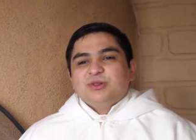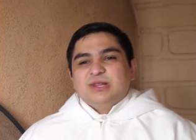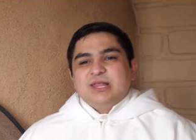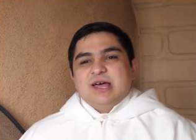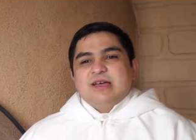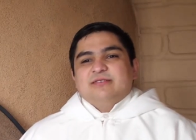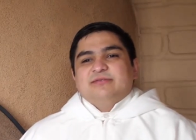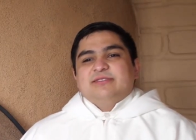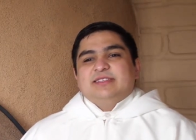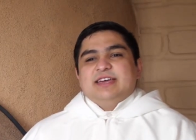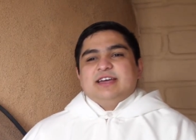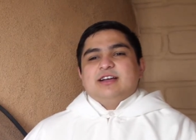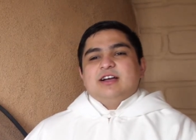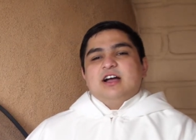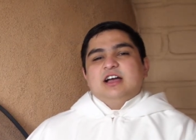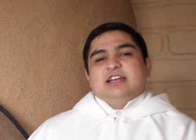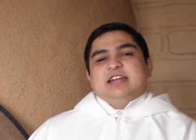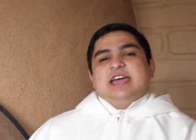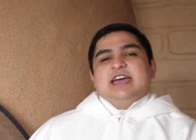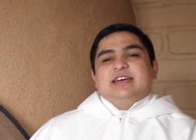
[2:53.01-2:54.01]
love that
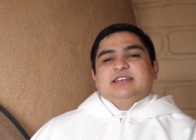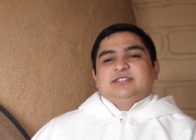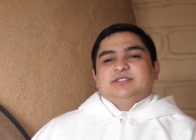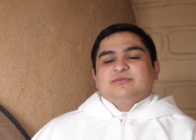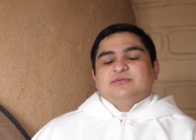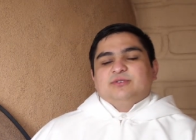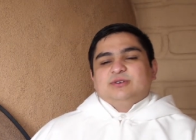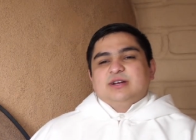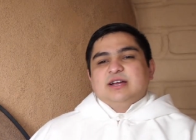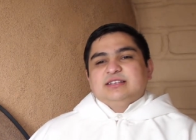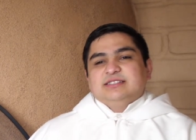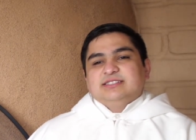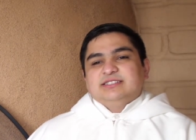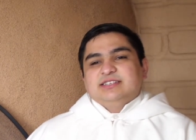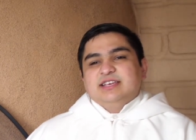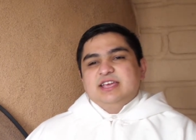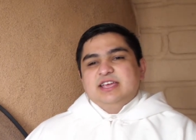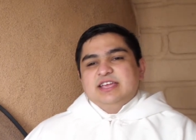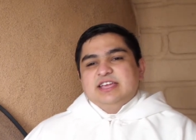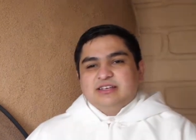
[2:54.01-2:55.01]
God has for
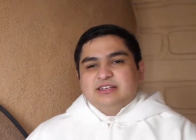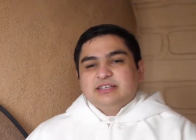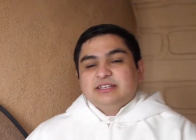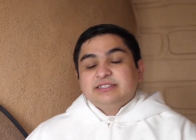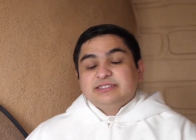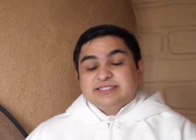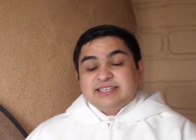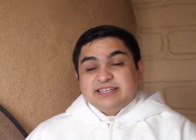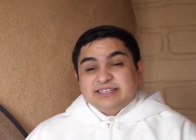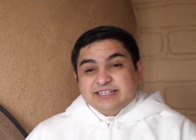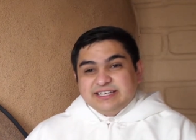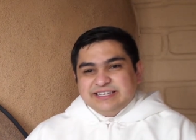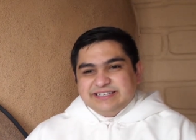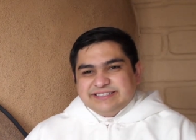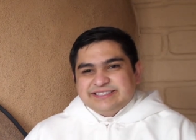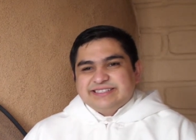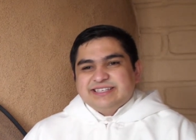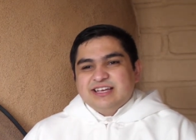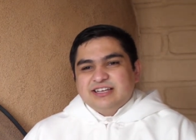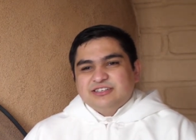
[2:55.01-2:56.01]
us and sending
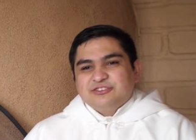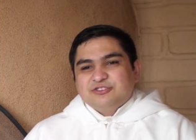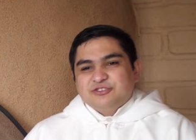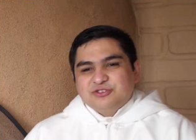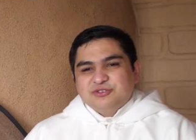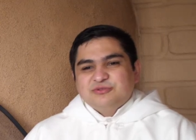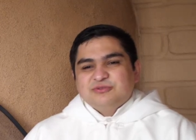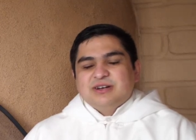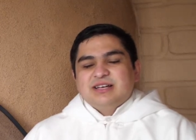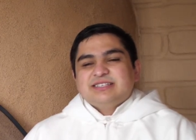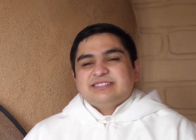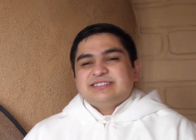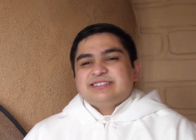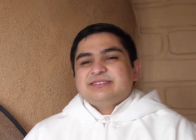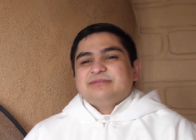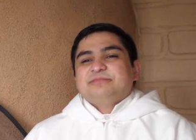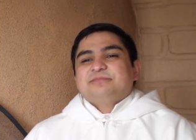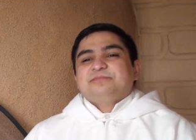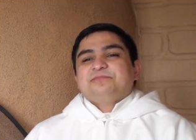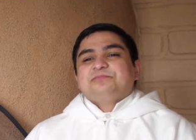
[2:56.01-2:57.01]
His Son to us.
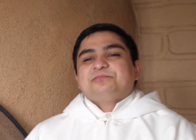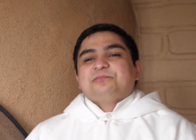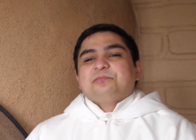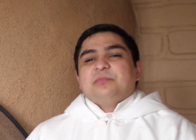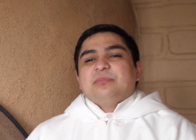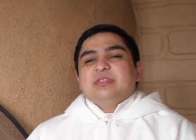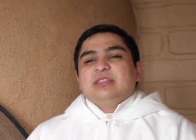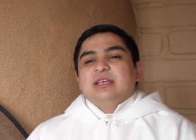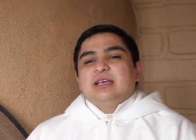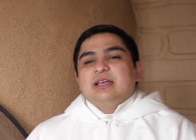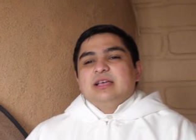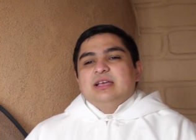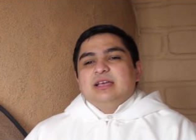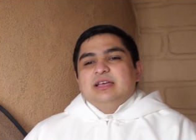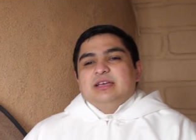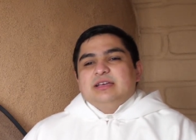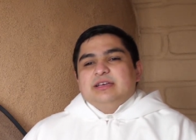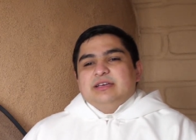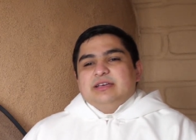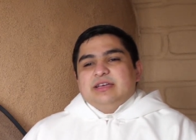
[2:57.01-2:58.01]

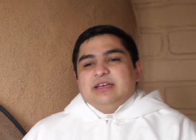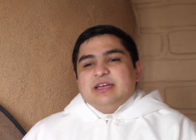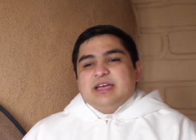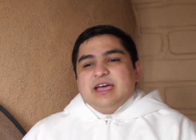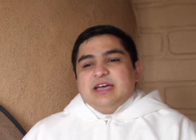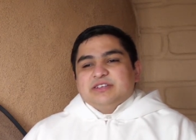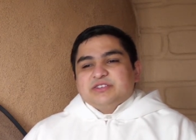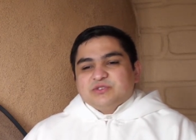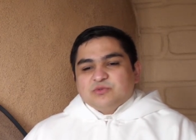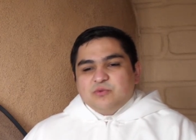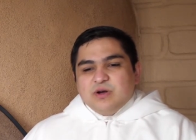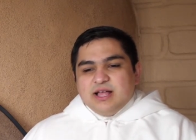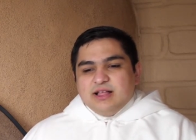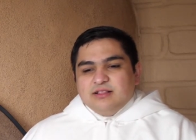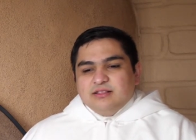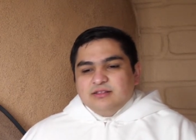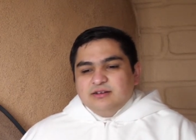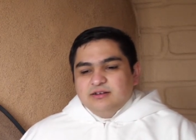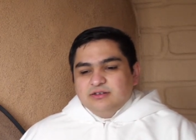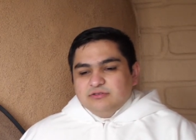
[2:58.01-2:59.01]
As
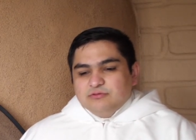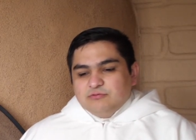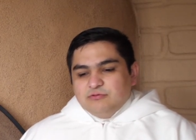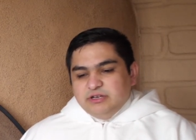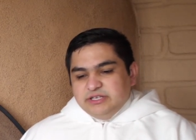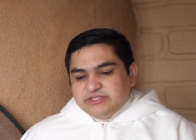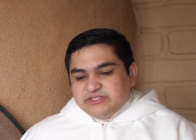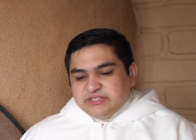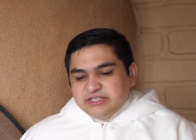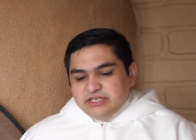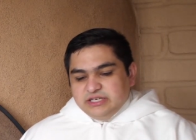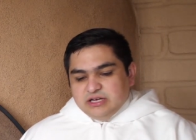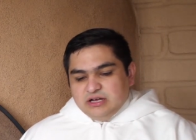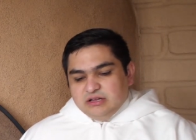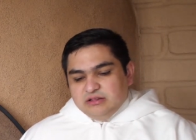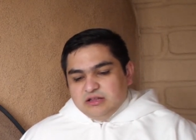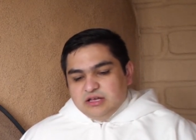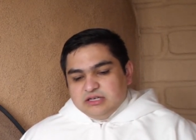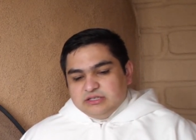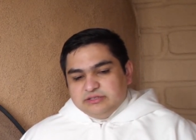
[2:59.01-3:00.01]
well, we see a
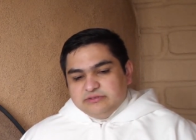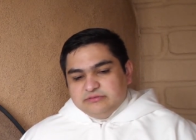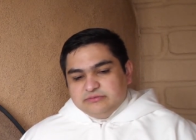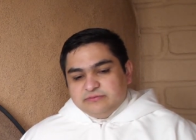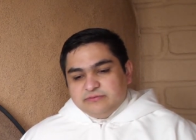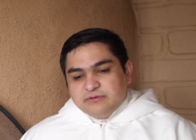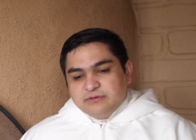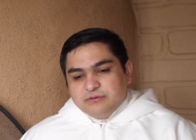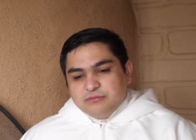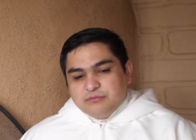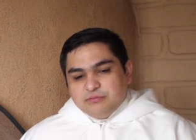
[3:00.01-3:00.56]
lot of